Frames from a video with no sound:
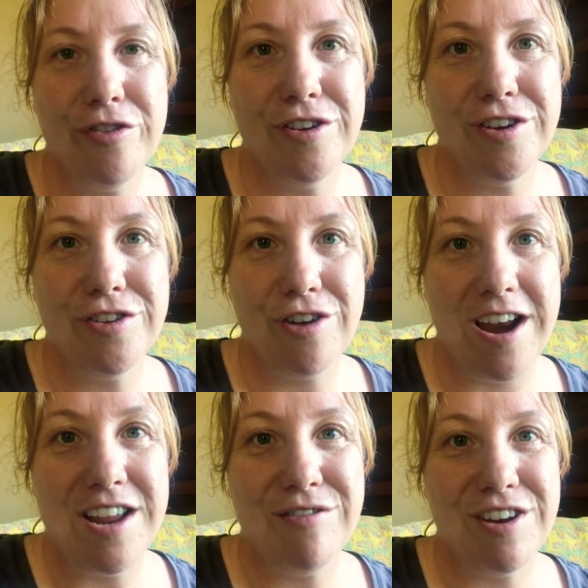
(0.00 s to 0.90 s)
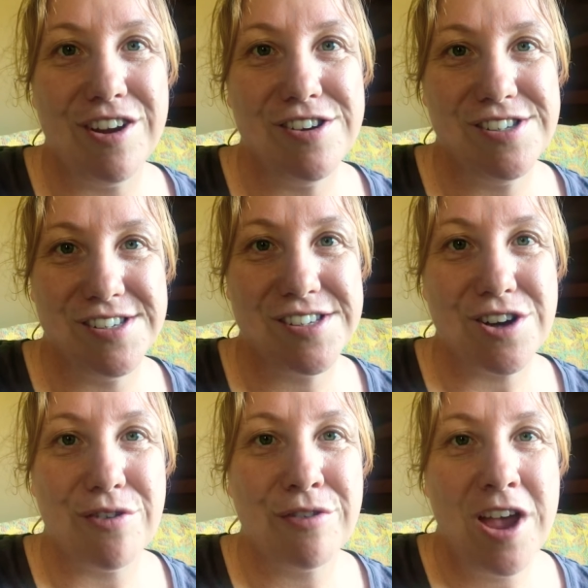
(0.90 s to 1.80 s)
the training videos and
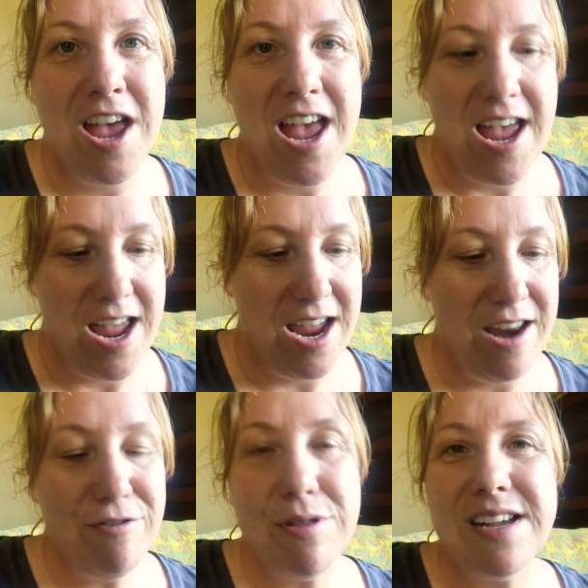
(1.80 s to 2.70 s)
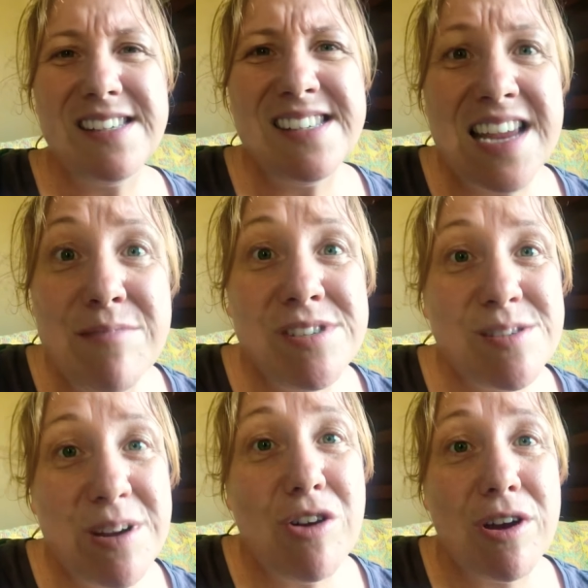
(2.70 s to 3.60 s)
stuff, and everything seems
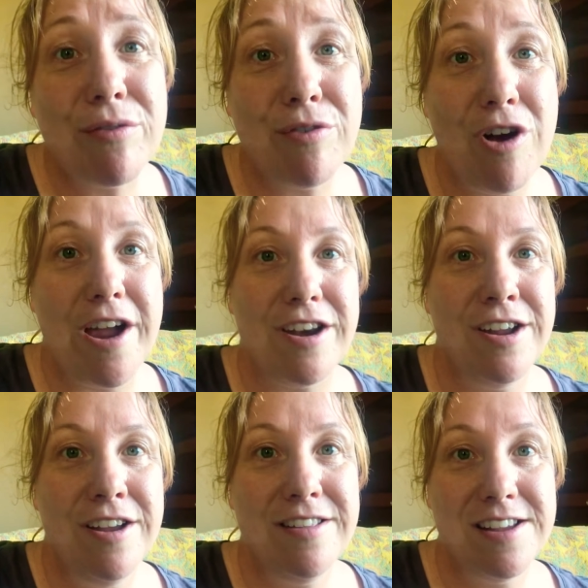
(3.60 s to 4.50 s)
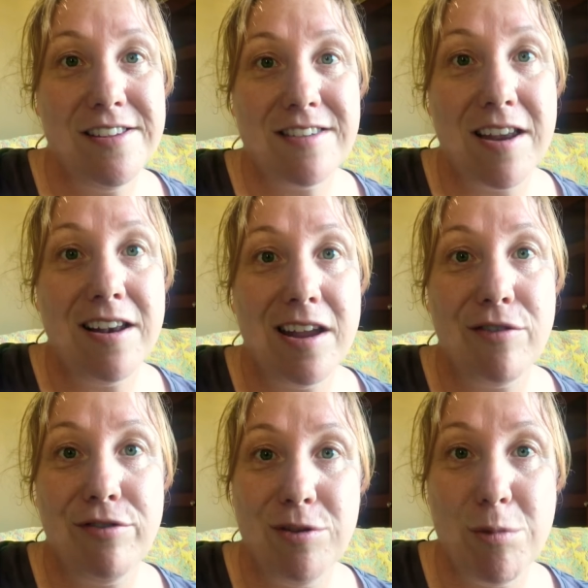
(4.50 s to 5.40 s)
to be going fine. Then suddenly
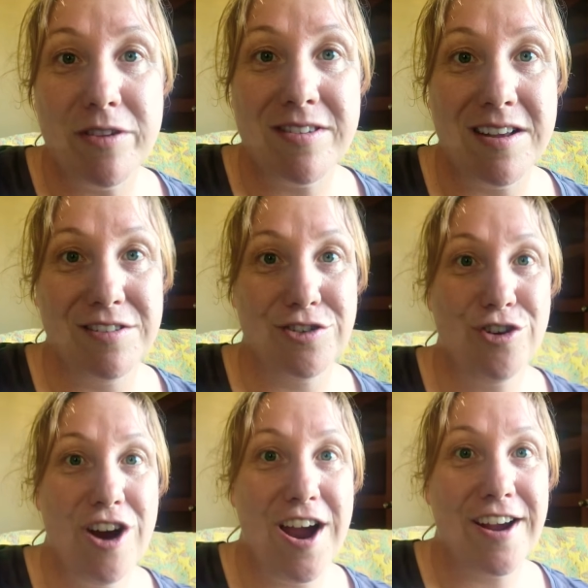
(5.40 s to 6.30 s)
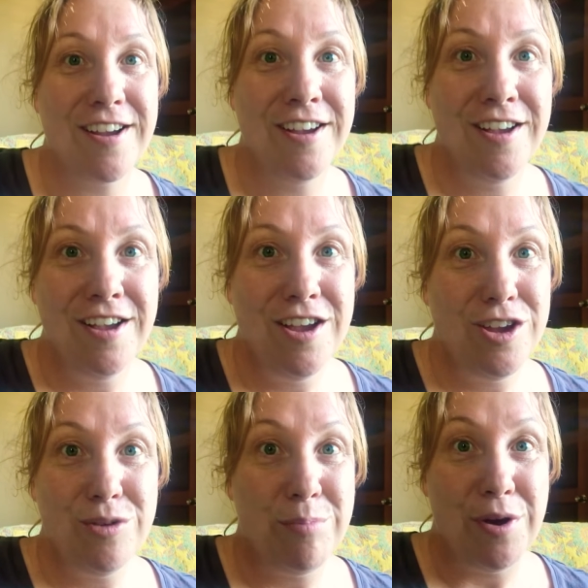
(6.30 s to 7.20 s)
a few months down the track,
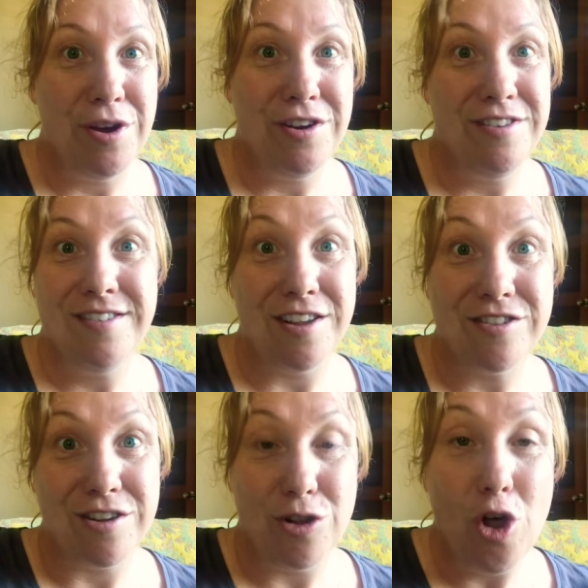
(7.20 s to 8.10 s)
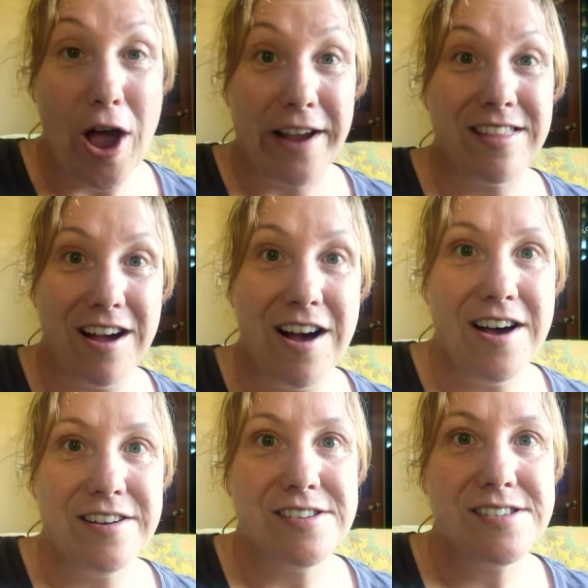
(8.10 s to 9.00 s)
your bird doesn't like the
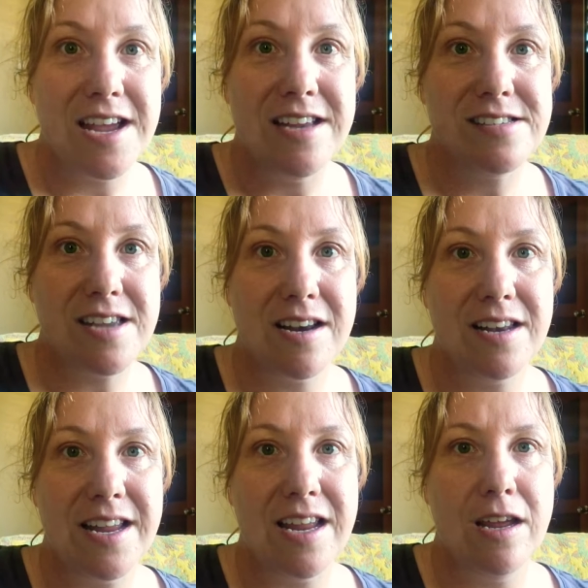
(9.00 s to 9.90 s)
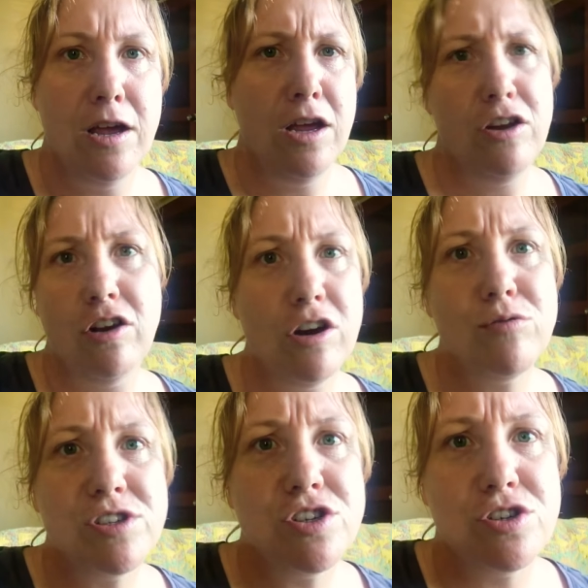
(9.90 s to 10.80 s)
harness and suddenly you don't know
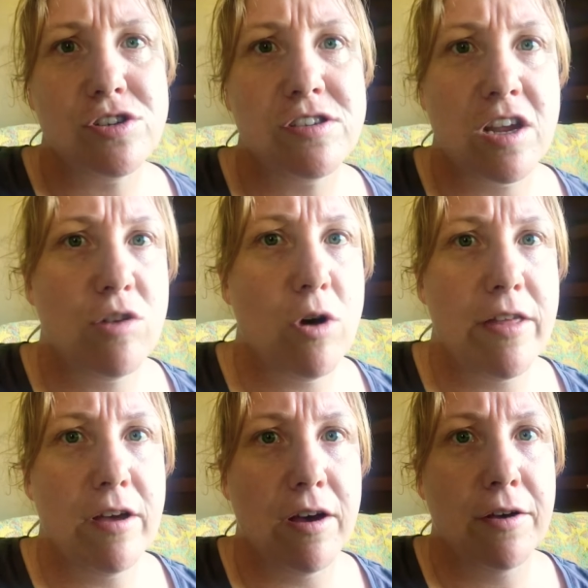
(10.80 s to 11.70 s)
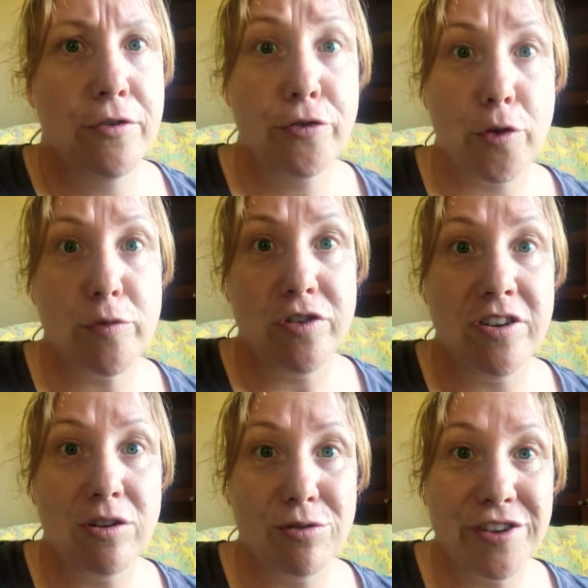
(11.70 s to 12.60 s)
what to do. So you either stop
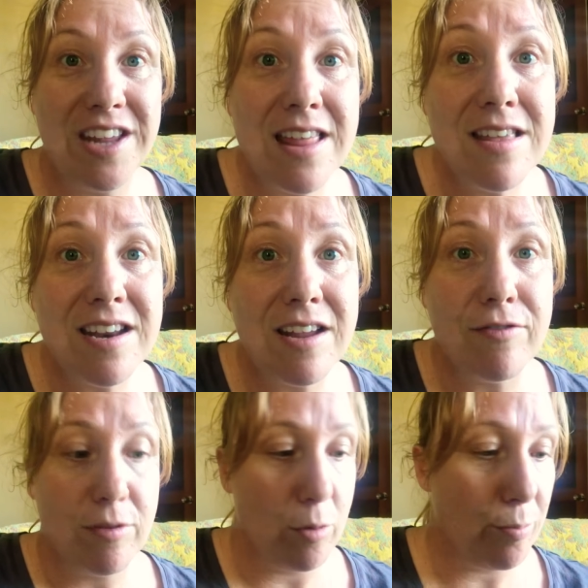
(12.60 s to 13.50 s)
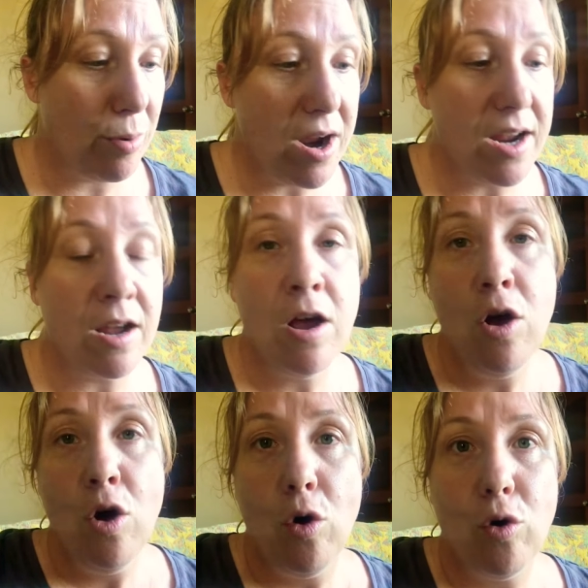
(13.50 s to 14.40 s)
using it altogether to give them a break,
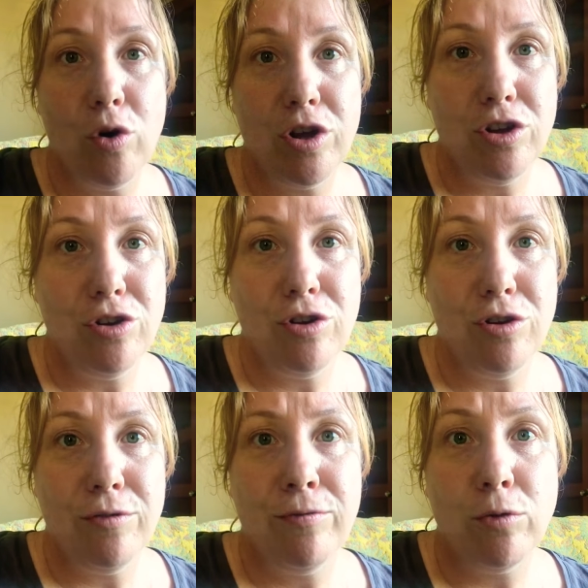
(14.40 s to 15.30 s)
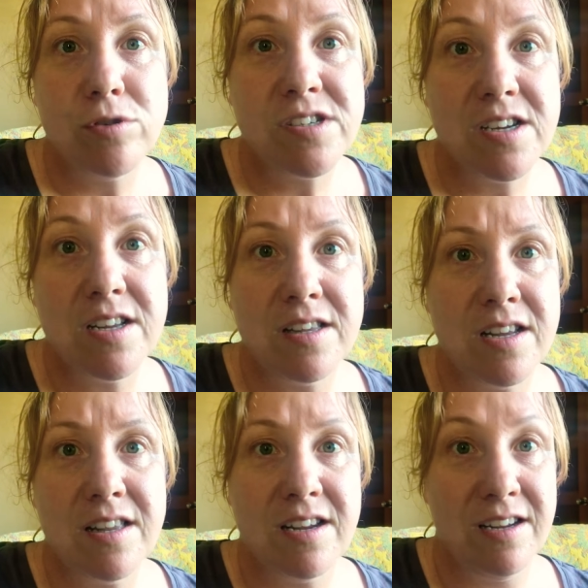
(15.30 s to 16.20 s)
or you force it and
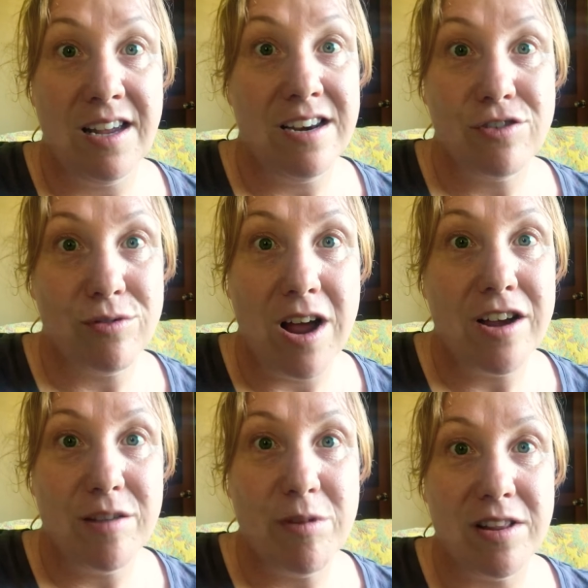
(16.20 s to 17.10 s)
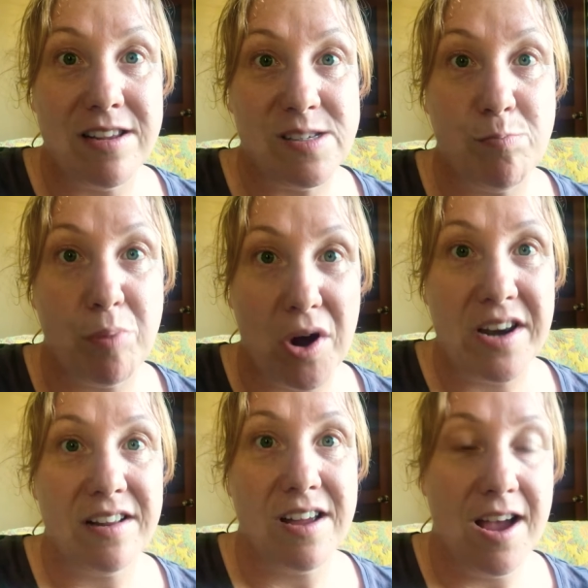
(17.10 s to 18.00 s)
then they get into an argument and there's
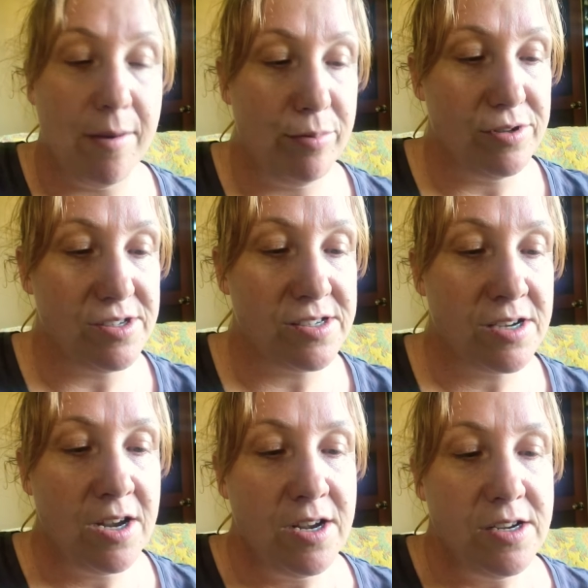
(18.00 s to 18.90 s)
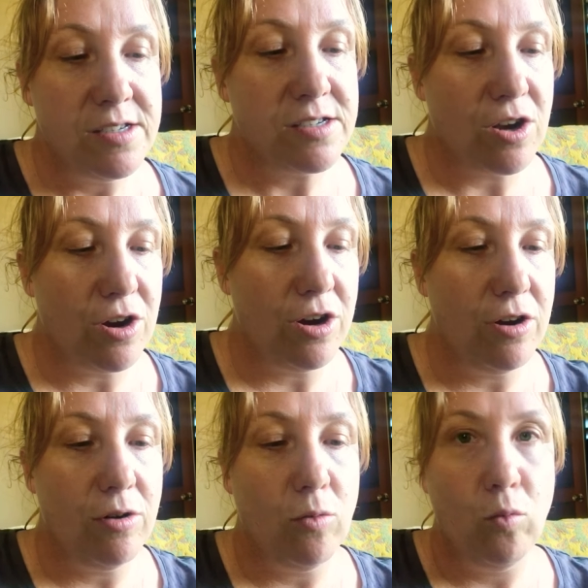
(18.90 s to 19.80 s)
biting that happens.
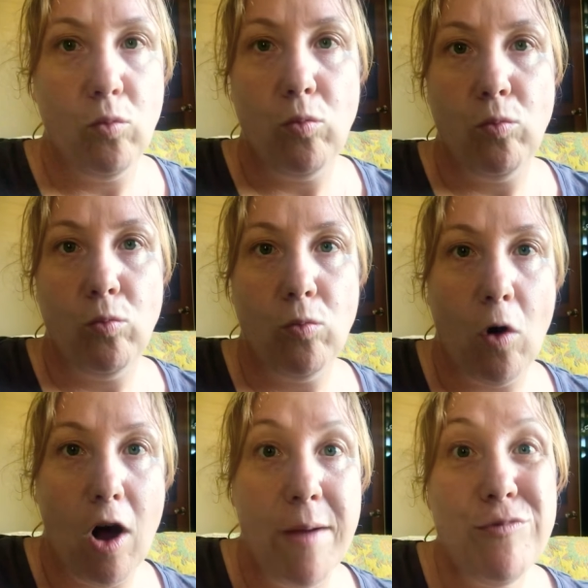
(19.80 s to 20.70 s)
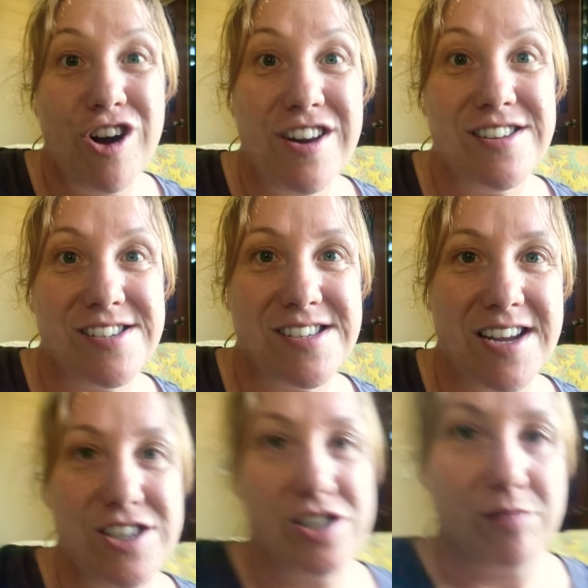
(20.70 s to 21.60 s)
So I'm right at the
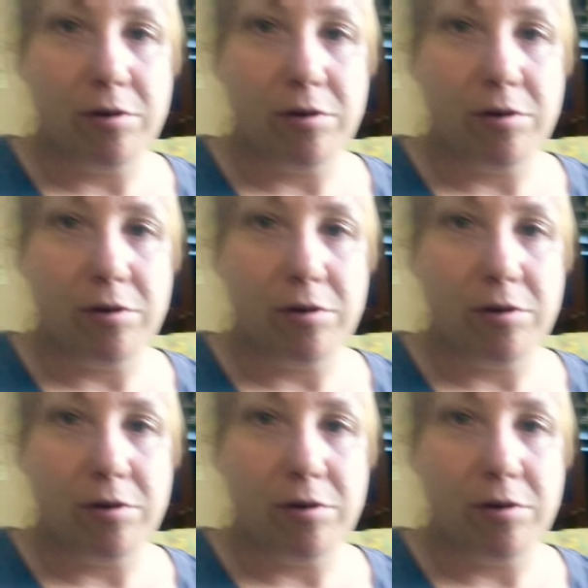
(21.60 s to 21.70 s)
stage at the